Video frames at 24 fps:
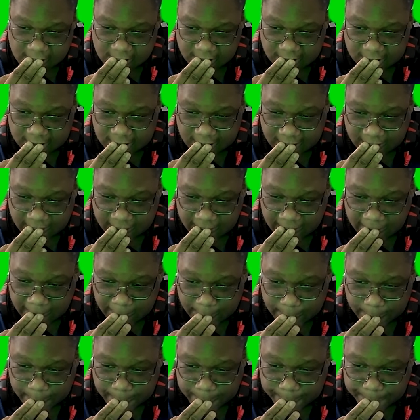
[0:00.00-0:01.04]

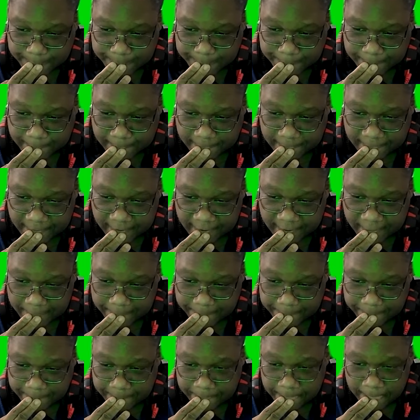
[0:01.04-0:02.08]
So yeah,
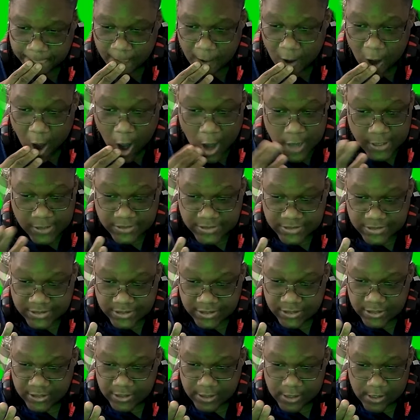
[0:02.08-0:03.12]

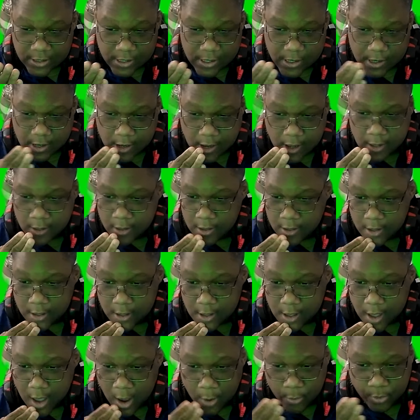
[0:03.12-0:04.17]
honestly,
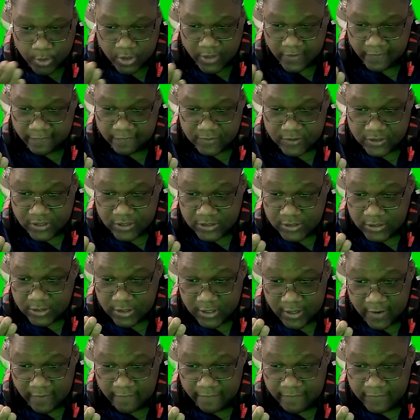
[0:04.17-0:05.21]
I would have just
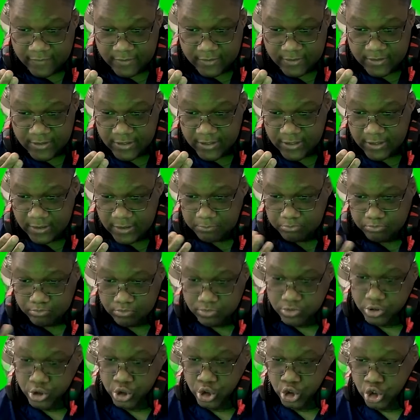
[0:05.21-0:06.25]
loved the
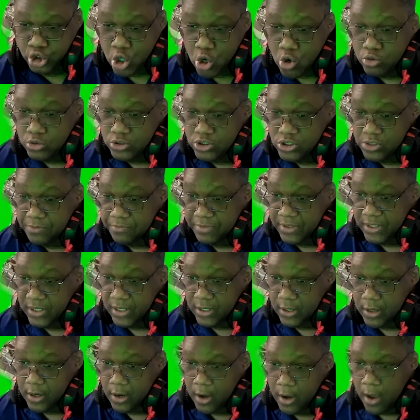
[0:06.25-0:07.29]
show to
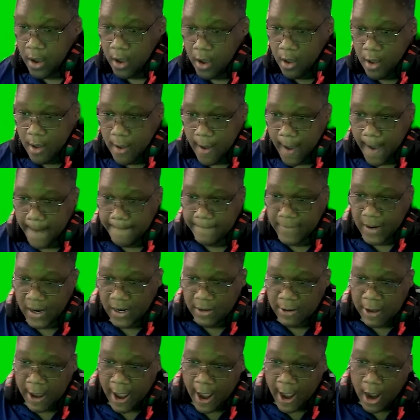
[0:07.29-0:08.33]
be
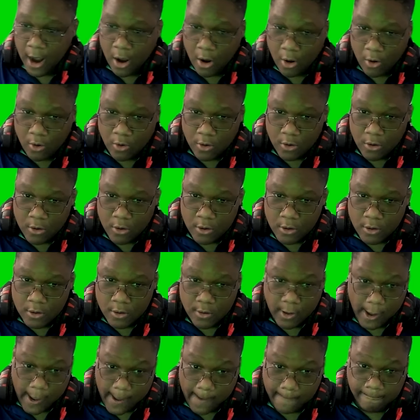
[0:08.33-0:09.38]
about how
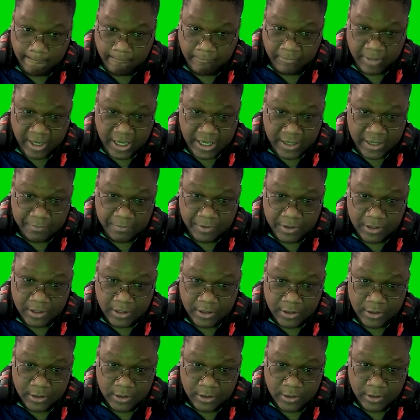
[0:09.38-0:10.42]

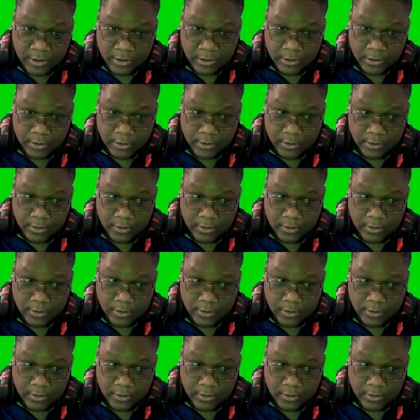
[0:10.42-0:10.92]
maybe